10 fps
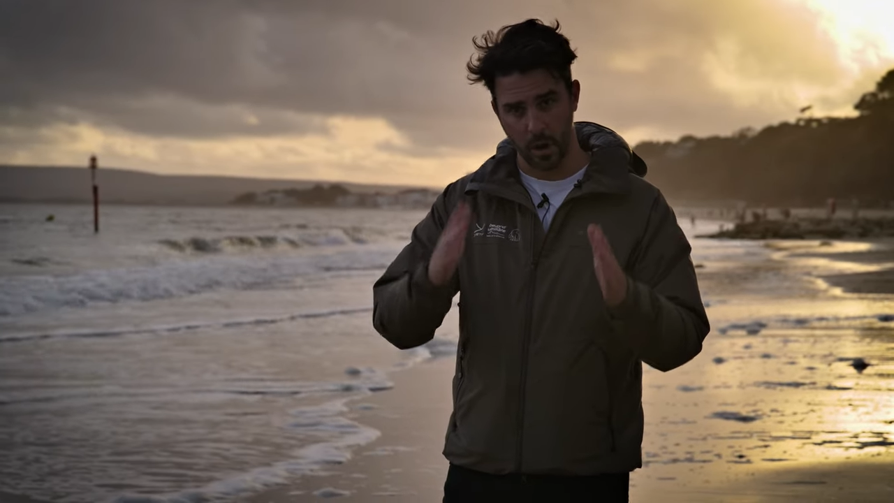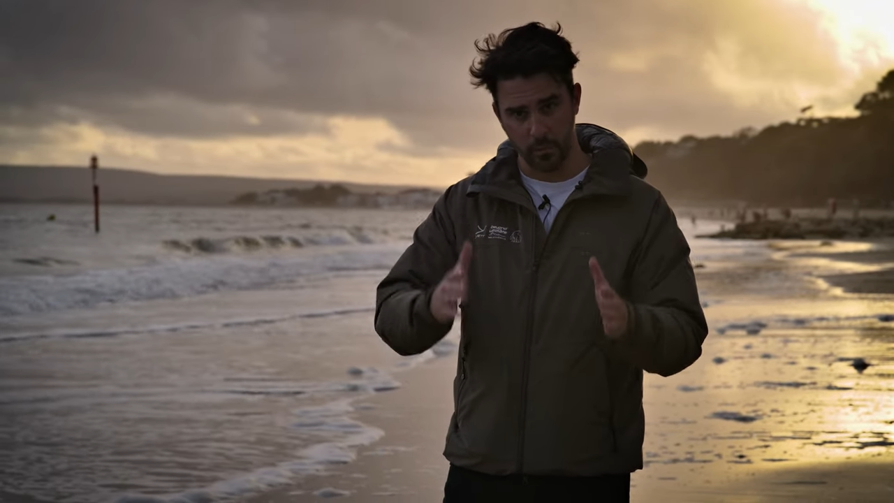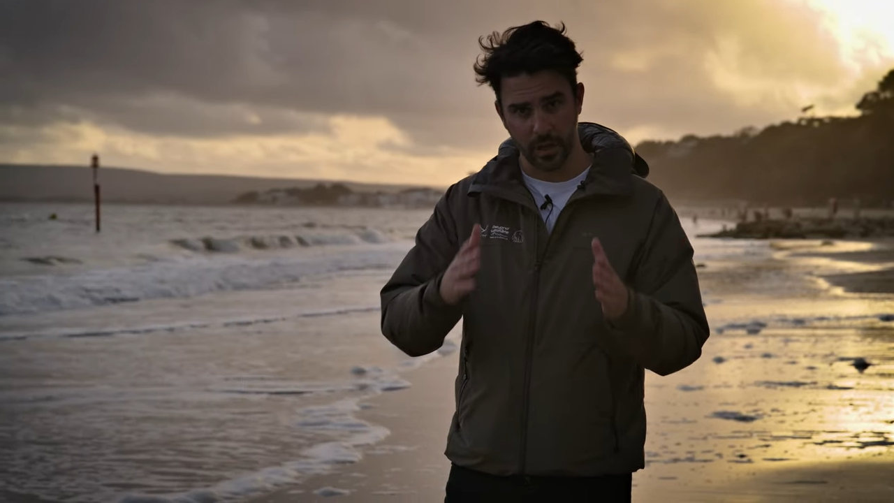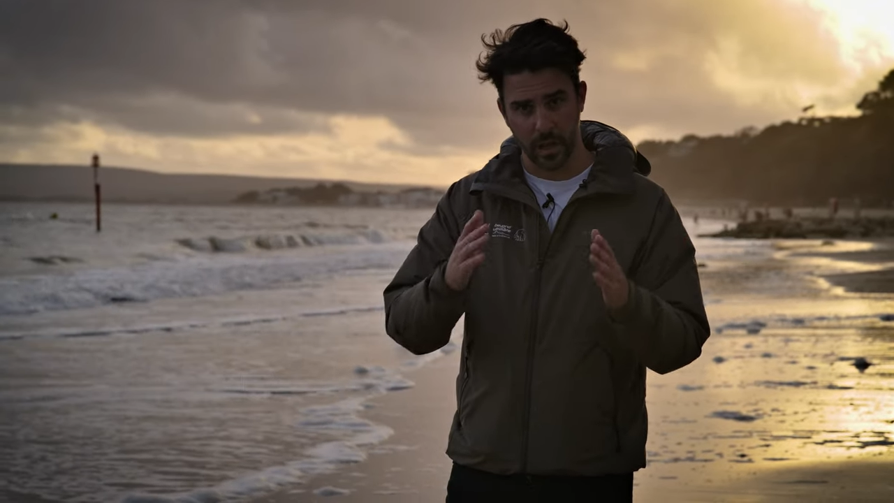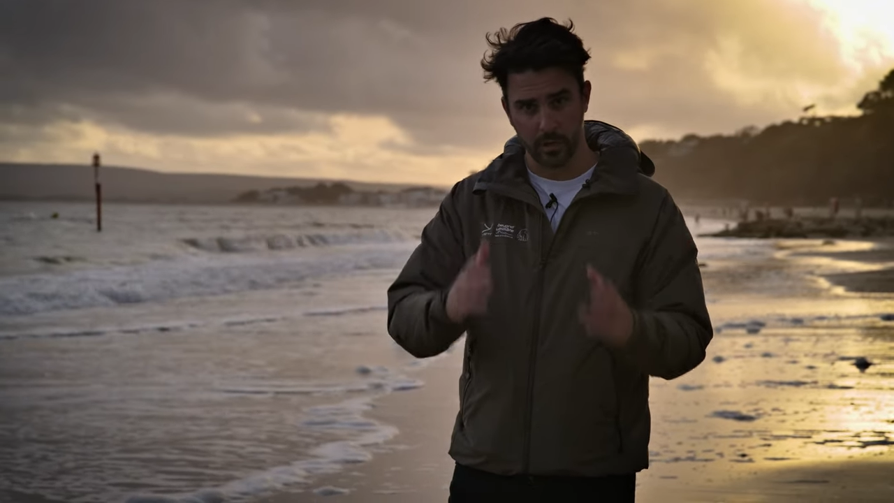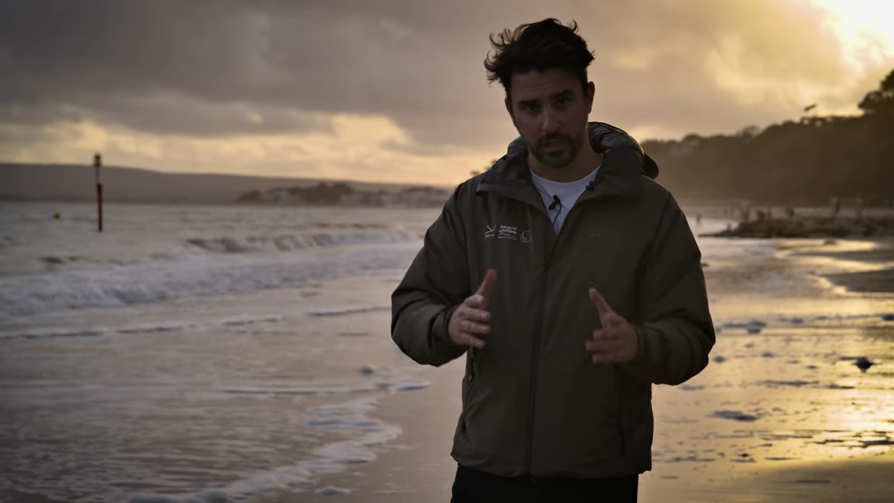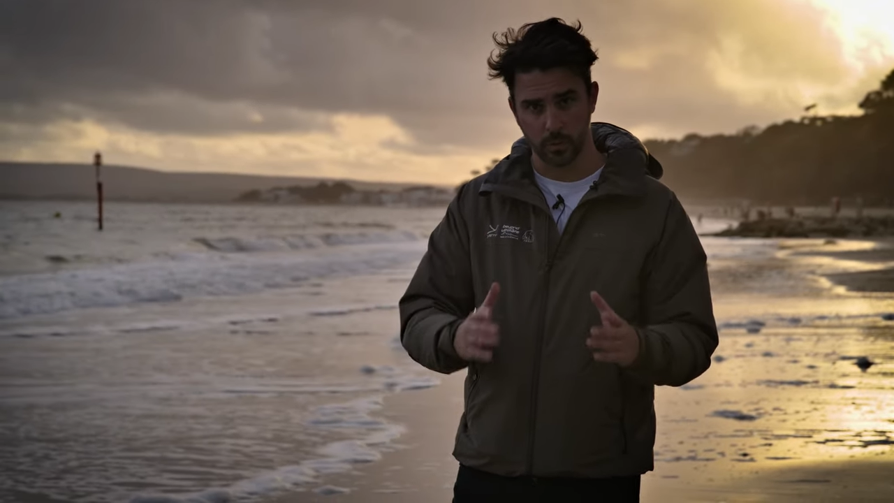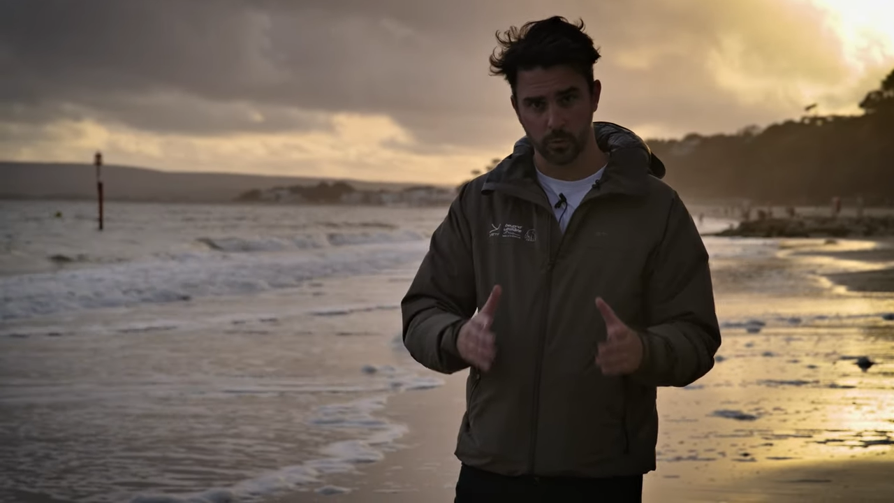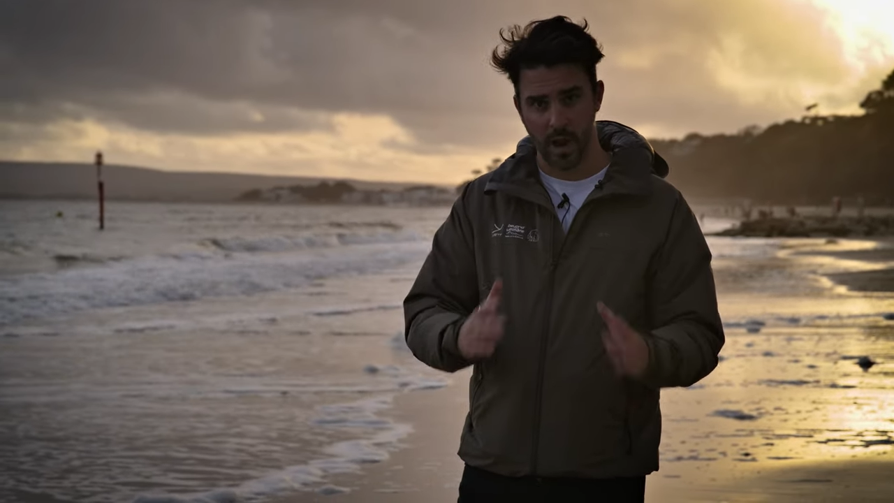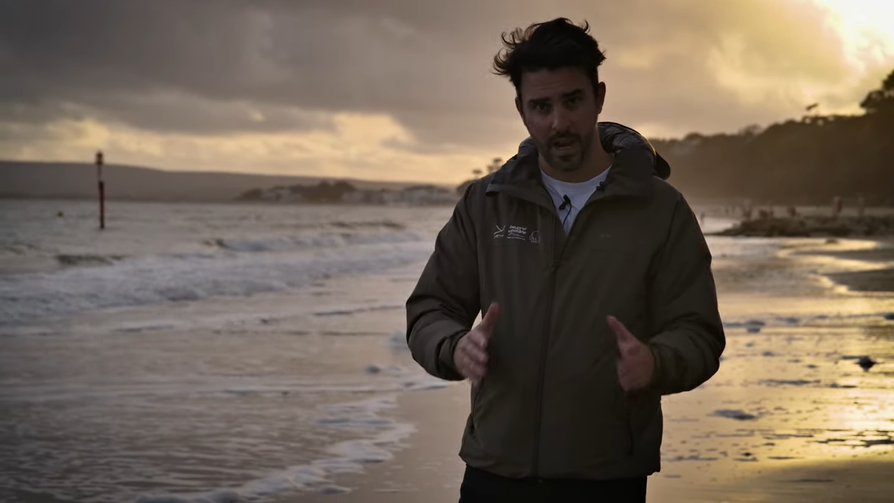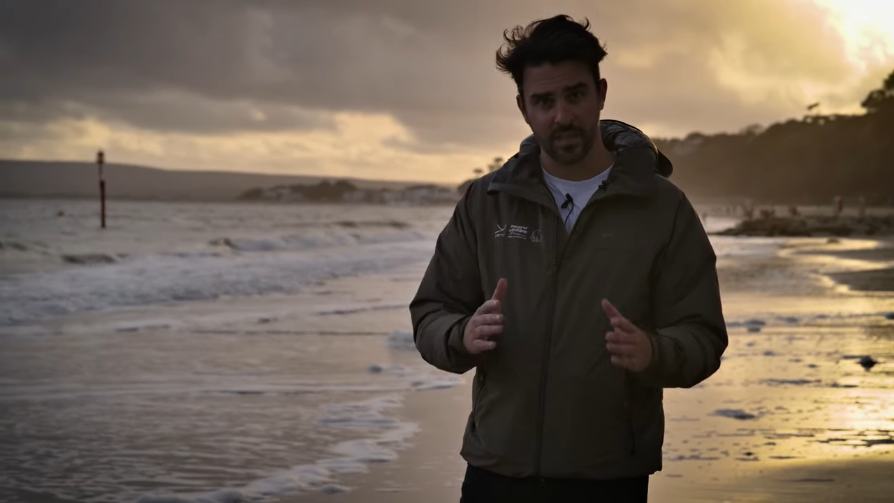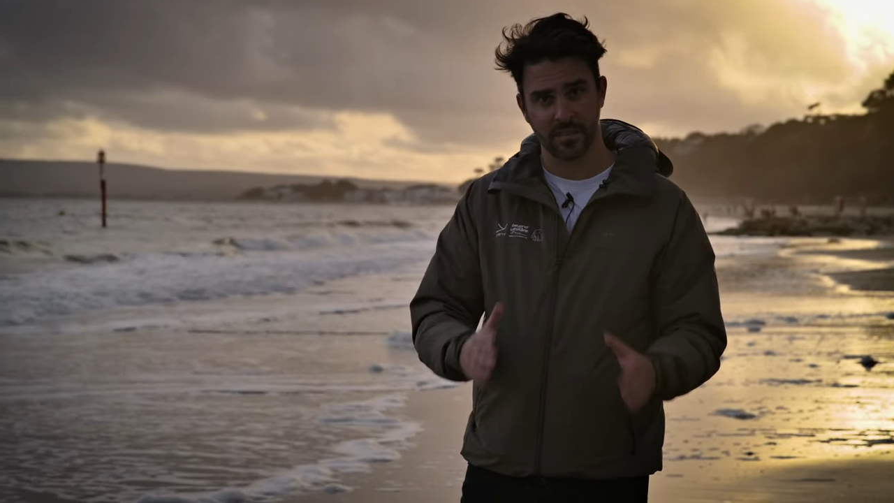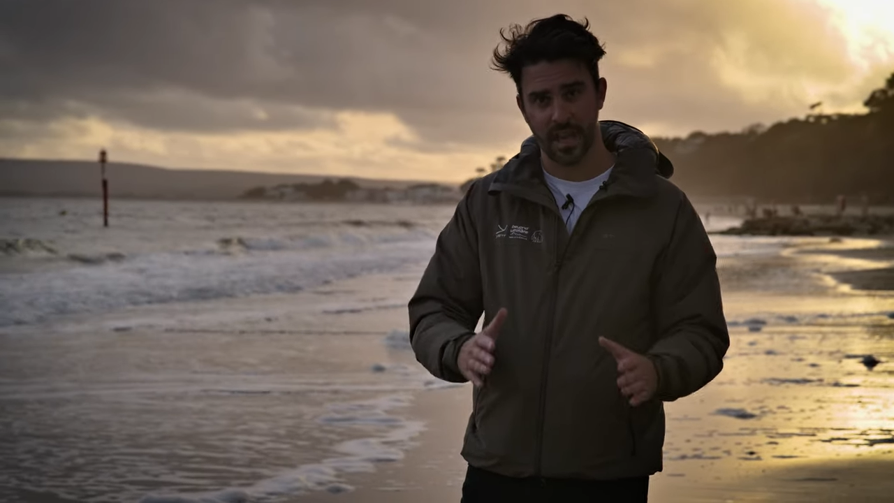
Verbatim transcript: overloading the right